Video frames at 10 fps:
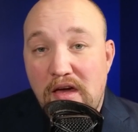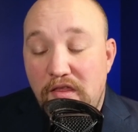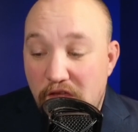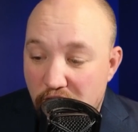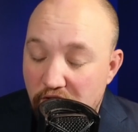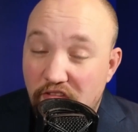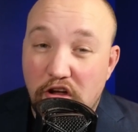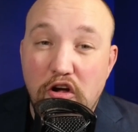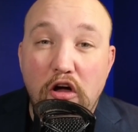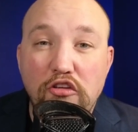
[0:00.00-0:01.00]
There is a
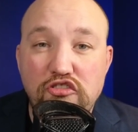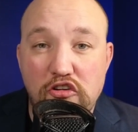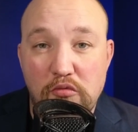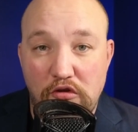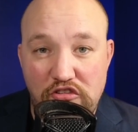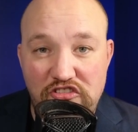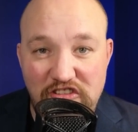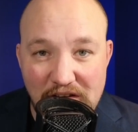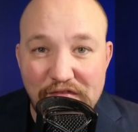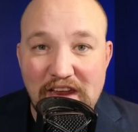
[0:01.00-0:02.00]
cultural
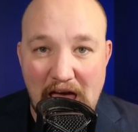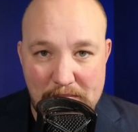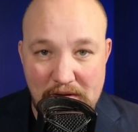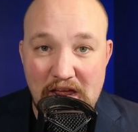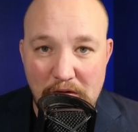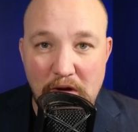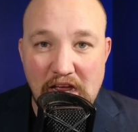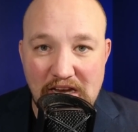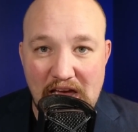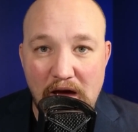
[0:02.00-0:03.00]
shift happening
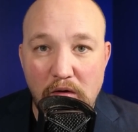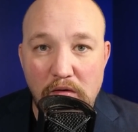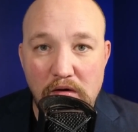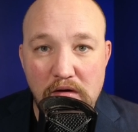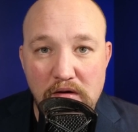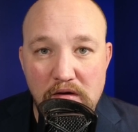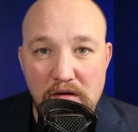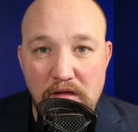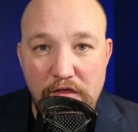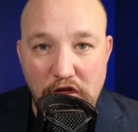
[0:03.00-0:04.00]
right now
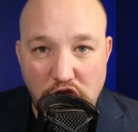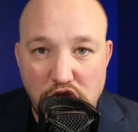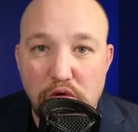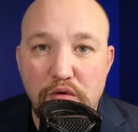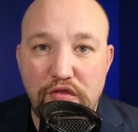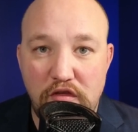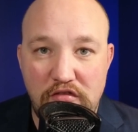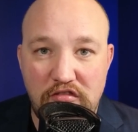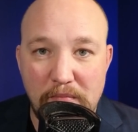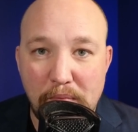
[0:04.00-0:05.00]
the youth
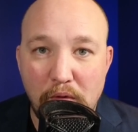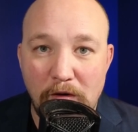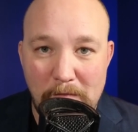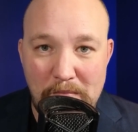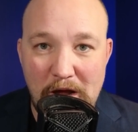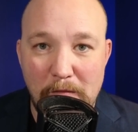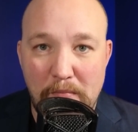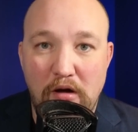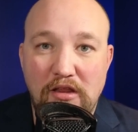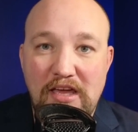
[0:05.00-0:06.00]
support Pierre
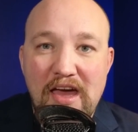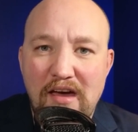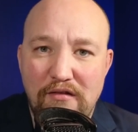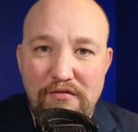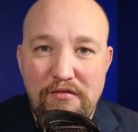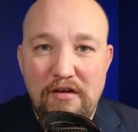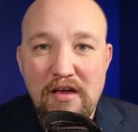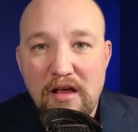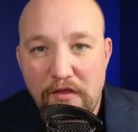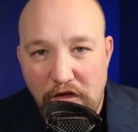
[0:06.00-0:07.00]
Poilievre.
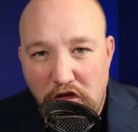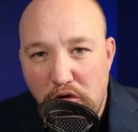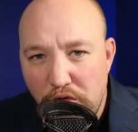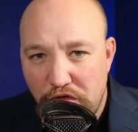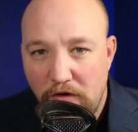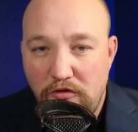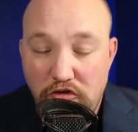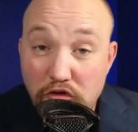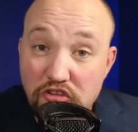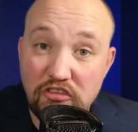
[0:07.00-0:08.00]
The youth are
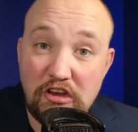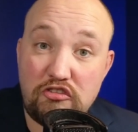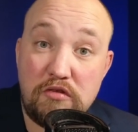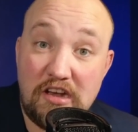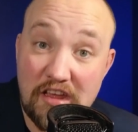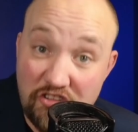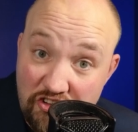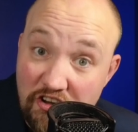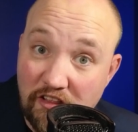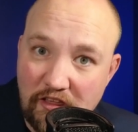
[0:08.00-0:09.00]
usually
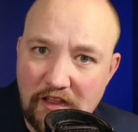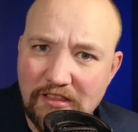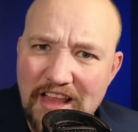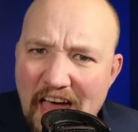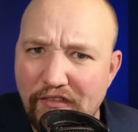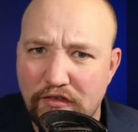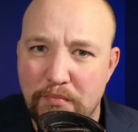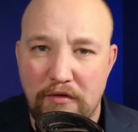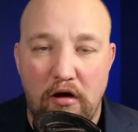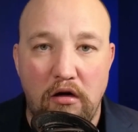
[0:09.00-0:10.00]
traditionally left,
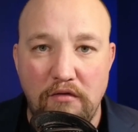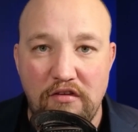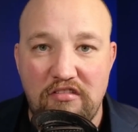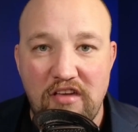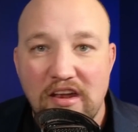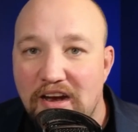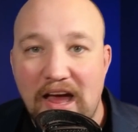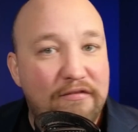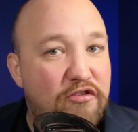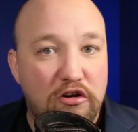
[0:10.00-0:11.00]
but all of a sudden,
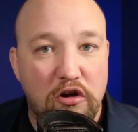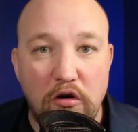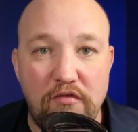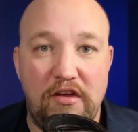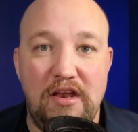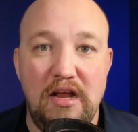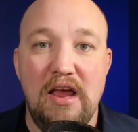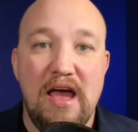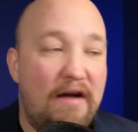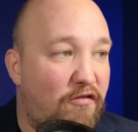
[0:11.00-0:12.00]
after COVID,
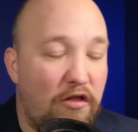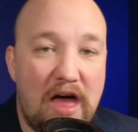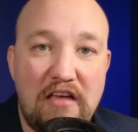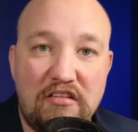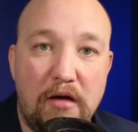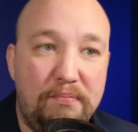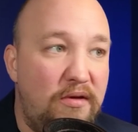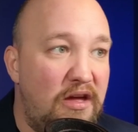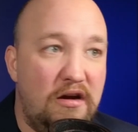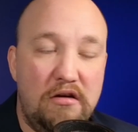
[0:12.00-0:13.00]
after the last couple of
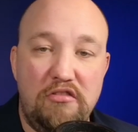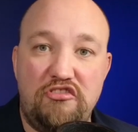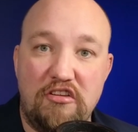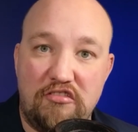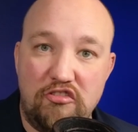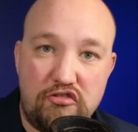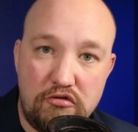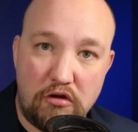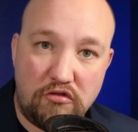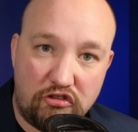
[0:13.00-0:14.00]
years, Justin
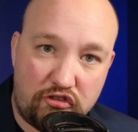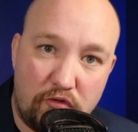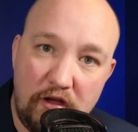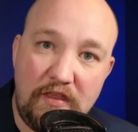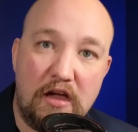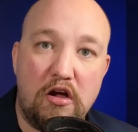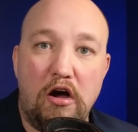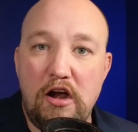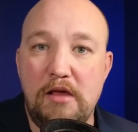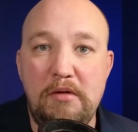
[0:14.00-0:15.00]
Trudeau destroying the
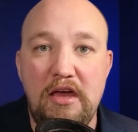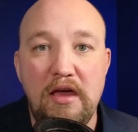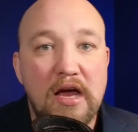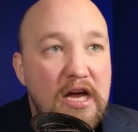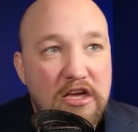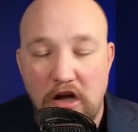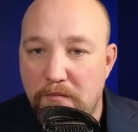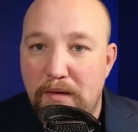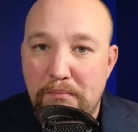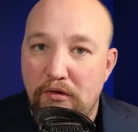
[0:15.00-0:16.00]
economy, young
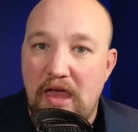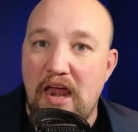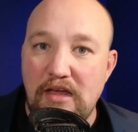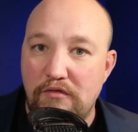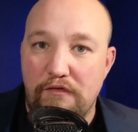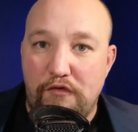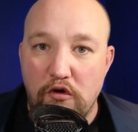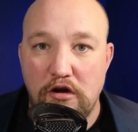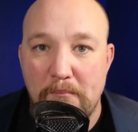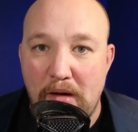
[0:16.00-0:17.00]
people can't even
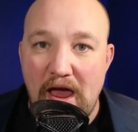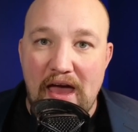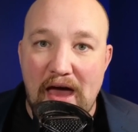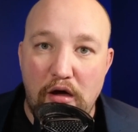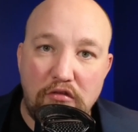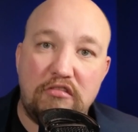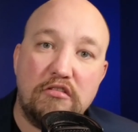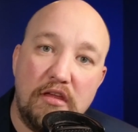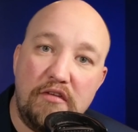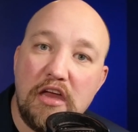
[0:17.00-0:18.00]
afford to buy a house, they're
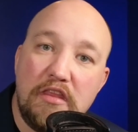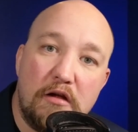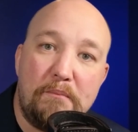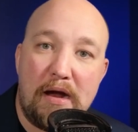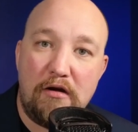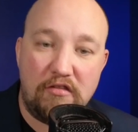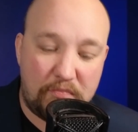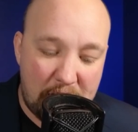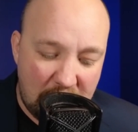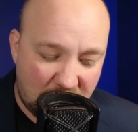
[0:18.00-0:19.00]
living in their parents'
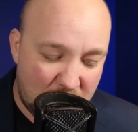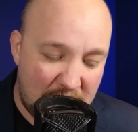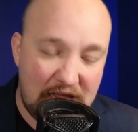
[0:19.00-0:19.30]
basement.